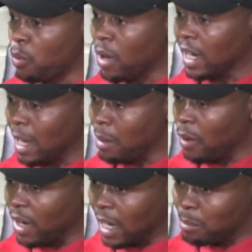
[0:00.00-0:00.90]

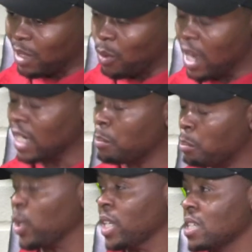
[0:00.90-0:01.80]
our number one
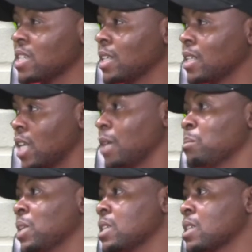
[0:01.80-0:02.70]
point
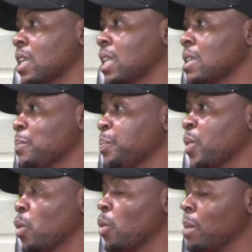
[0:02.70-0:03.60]
term is that
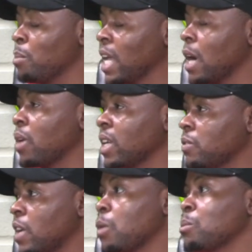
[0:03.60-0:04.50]
whereby our
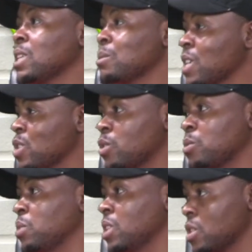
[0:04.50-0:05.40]
environment must not
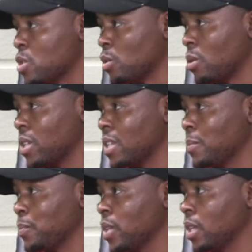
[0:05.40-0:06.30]
be destroyed.
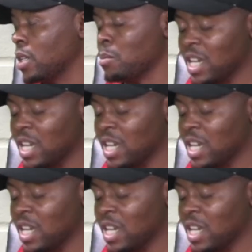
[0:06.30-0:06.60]
It must